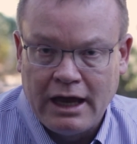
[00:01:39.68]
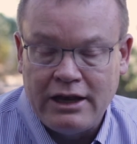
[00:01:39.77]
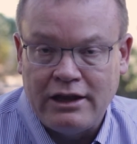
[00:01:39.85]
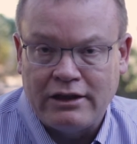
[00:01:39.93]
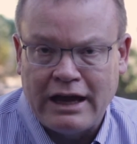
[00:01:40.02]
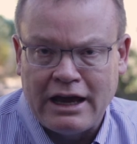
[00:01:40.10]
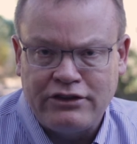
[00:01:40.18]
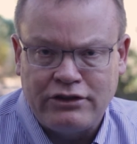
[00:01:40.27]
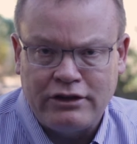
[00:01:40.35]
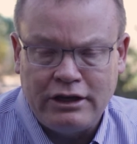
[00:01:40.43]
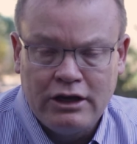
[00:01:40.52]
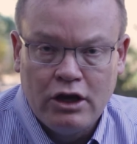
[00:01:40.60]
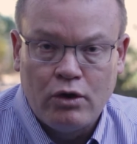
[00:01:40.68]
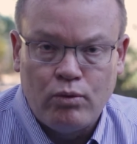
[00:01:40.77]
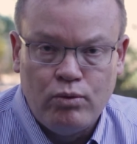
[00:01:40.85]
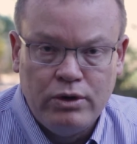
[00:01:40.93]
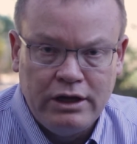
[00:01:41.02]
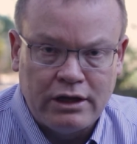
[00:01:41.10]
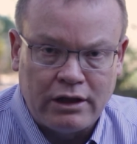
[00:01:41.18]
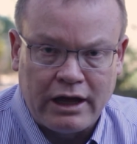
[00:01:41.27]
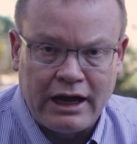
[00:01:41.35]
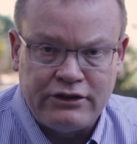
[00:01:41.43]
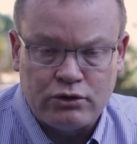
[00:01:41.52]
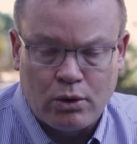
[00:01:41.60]
And then lastly,
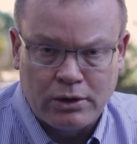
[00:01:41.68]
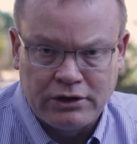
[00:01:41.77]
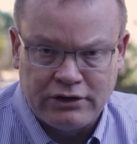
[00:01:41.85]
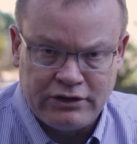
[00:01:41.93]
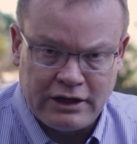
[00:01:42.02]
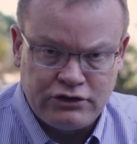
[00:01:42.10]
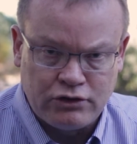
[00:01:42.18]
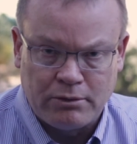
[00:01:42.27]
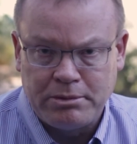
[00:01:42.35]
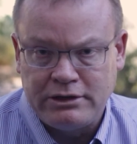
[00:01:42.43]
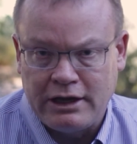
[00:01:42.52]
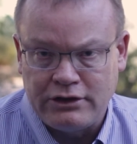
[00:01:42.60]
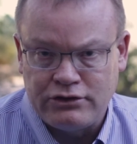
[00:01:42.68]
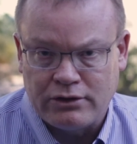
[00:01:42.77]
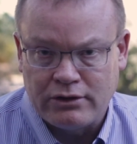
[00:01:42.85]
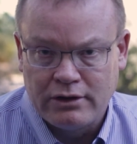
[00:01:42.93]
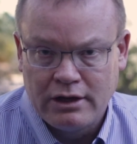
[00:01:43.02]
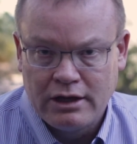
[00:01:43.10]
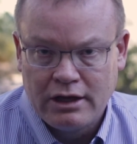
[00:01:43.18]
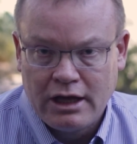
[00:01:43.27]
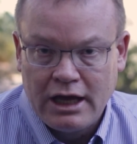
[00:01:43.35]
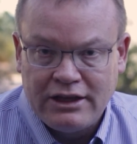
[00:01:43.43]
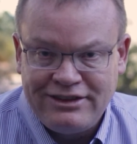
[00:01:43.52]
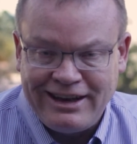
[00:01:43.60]
realize organizational potential.
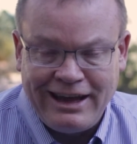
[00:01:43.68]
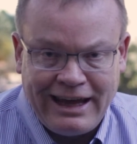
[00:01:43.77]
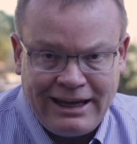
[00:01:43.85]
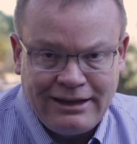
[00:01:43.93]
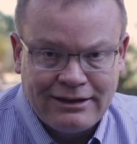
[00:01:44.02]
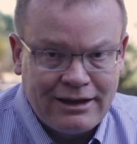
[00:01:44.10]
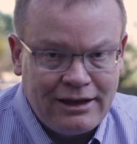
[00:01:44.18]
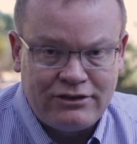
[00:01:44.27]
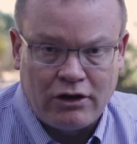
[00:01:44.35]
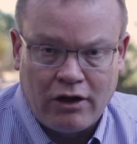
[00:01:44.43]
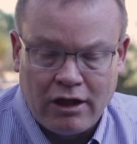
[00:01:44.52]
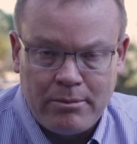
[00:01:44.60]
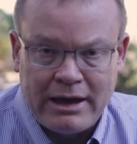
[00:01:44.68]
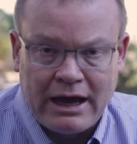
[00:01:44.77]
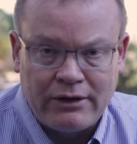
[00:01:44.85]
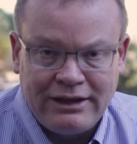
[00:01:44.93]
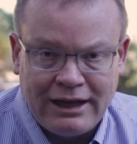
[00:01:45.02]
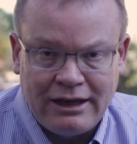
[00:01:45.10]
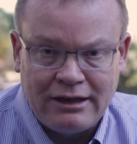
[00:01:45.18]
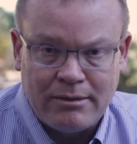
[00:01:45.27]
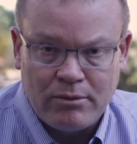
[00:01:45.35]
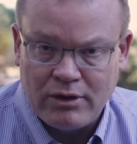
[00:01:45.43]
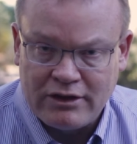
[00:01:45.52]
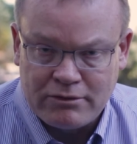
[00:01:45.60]
Today, it's all about getting
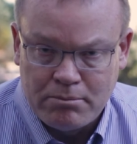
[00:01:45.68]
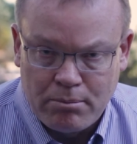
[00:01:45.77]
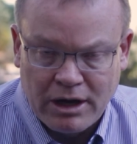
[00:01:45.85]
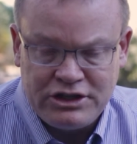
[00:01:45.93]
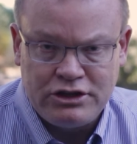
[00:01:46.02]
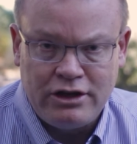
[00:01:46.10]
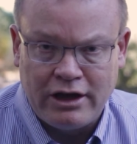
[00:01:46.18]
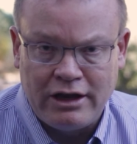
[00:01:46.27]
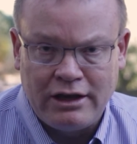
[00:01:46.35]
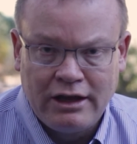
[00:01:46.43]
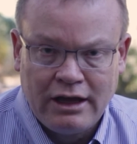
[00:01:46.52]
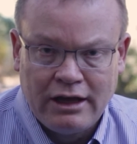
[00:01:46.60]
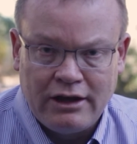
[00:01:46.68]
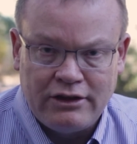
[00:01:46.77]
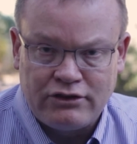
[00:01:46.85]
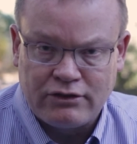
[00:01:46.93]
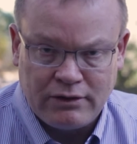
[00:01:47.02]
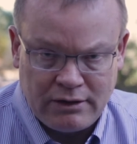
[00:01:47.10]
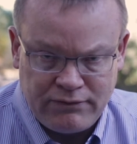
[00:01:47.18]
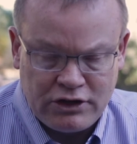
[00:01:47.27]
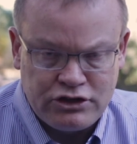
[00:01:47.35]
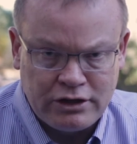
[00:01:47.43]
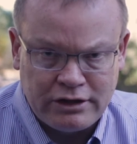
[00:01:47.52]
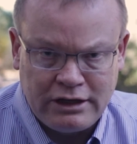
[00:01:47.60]
the, as much done as
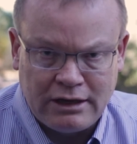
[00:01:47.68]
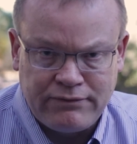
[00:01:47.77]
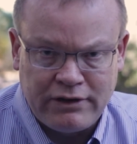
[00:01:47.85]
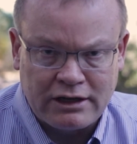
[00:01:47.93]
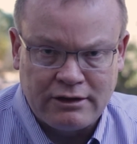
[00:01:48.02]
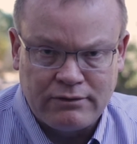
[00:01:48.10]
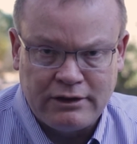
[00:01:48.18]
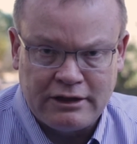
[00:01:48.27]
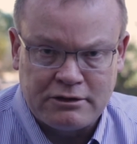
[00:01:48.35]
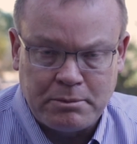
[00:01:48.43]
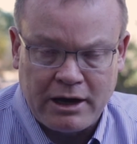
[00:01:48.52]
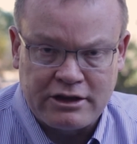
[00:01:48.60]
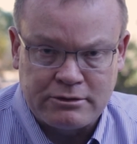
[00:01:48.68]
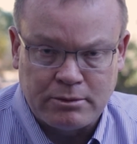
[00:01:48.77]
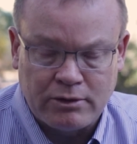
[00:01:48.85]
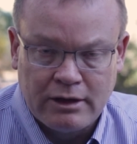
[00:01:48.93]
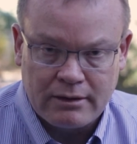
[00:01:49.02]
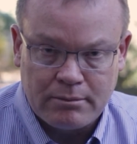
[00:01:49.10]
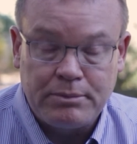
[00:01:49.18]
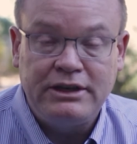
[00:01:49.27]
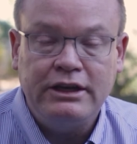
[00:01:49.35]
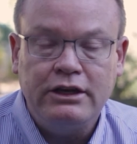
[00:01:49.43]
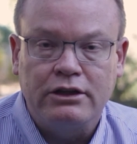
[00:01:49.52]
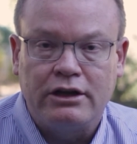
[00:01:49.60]
efficiently and effectively as possible,
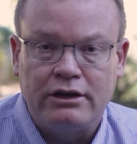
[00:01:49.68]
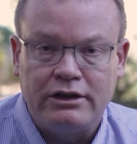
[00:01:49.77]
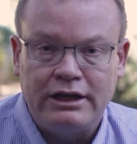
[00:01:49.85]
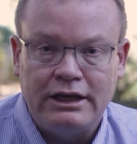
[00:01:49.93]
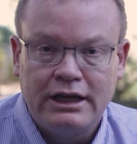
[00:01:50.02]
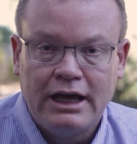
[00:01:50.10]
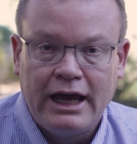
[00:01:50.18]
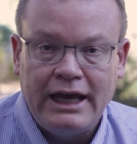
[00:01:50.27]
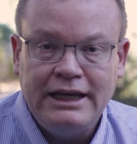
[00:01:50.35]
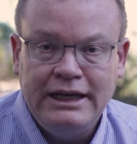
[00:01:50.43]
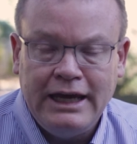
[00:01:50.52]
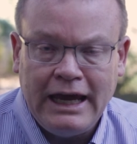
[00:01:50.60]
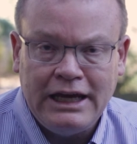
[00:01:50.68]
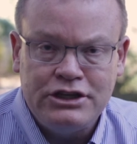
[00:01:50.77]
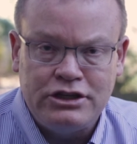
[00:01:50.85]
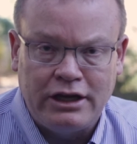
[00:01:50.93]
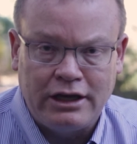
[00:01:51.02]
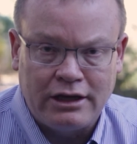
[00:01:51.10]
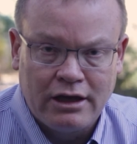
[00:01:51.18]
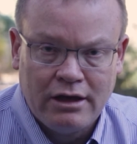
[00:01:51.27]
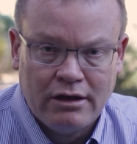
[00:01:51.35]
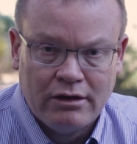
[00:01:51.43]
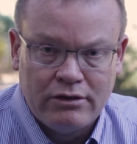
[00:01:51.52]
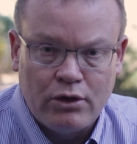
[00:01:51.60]
particularly engaging
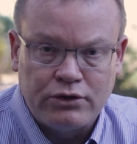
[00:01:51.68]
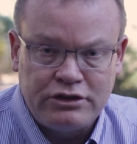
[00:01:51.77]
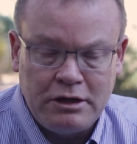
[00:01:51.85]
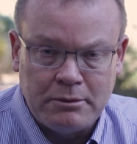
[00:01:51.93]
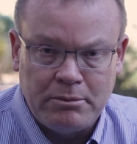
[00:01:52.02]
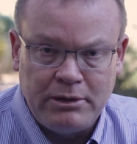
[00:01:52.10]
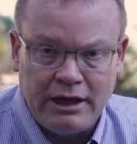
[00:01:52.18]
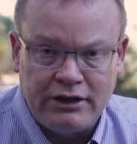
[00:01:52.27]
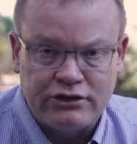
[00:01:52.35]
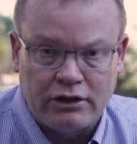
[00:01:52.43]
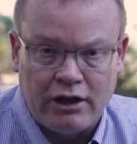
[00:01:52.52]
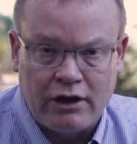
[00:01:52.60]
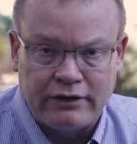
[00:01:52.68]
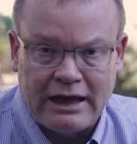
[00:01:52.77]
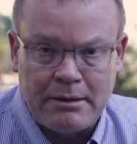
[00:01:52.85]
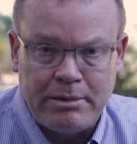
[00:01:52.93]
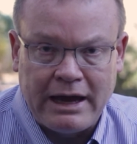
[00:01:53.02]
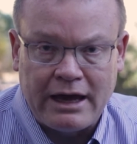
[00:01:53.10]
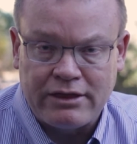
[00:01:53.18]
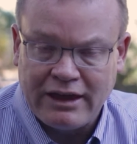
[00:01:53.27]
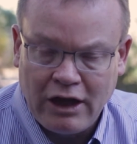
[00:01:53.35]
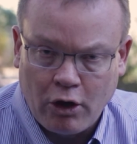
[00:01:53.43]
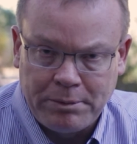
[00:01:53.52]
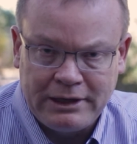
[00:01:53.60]
those human beings along that path,
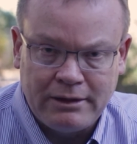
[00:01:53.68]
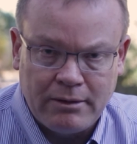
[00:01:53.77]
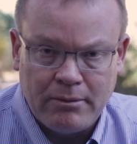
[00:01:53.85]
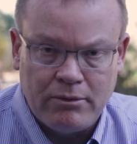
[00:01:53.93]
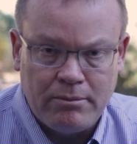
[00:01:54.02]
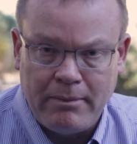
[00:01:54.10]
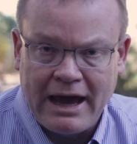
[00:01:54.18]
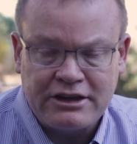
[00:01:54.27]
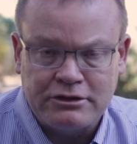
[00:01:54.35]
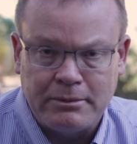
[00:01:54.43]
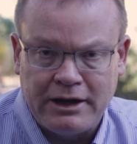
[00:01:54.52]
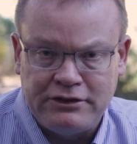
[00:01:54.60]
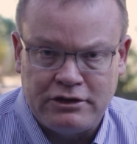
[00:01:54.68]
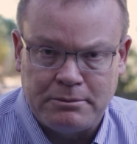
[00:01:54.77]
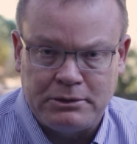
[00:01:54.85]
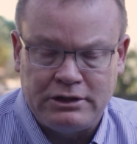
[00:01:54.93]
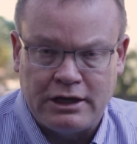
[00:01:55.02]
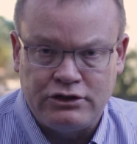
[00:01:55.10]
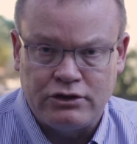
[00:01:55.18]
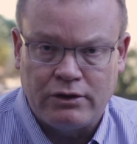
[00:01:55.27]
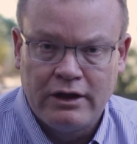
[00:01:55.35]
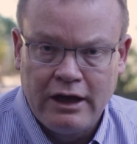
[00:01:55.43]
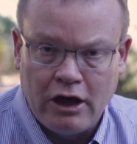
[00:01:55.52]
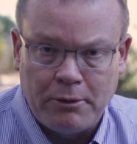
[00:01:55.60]
helping maximize their
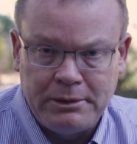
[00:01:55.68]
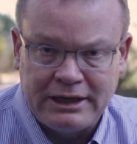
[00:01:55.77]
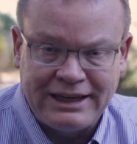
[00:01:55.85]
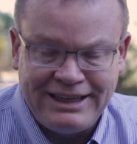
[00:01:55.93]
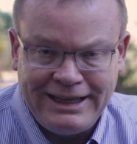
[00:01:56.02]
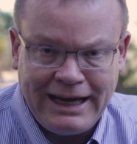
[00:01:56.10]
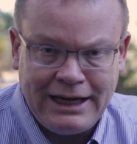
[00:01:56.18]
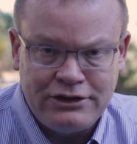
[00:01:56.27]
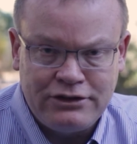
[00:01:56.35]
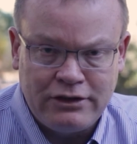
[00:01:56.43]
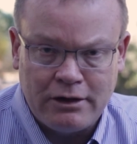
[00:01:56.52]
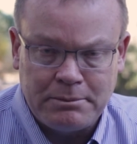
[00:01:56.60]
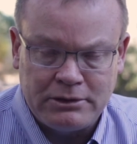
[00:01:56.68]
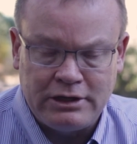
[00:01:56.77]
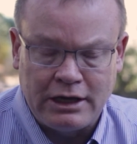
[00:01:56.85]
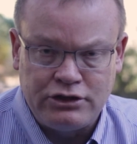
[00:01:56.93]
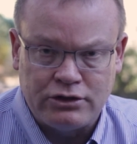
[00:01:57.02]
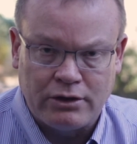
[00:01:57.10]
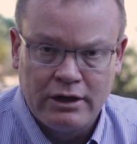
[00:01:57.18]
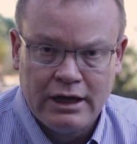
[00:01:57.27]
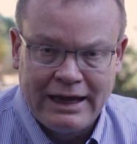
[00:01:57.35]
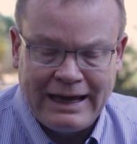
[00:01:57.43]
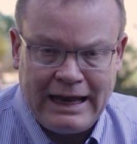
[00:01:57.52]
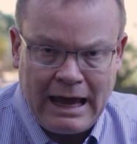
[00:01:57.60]
potential, helping engage their potential,
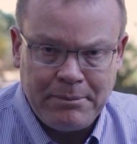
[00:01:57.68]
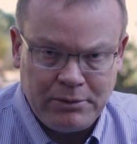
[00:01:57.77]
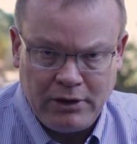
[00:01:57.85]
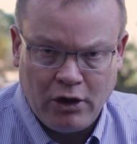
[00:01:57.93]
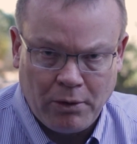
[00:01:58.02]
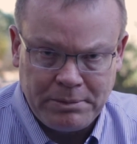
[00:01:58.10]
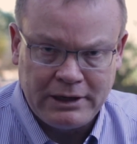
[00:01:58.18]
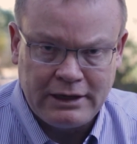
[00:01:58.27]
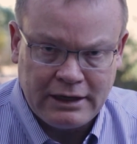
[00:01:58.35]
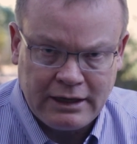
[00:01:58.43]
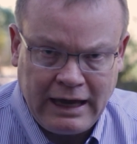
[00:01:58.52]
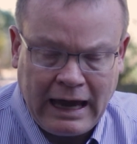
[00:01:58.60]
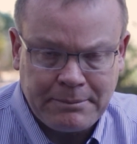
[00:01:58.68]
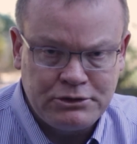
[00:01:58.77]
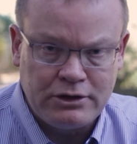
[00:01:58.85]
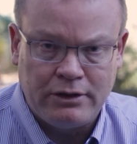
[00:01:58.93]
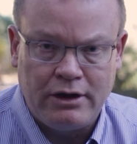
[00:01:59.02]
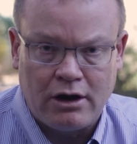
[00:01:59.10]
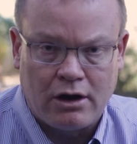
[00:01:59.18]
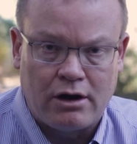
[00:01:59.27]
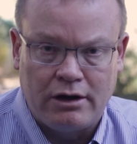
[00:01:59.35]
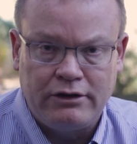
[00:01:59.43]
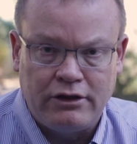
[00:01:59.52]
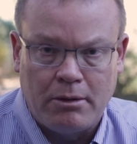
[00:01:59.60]
and helping capture their
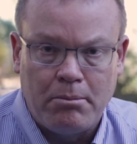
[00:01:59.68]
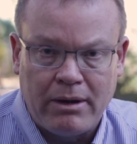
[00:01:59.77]
heart, their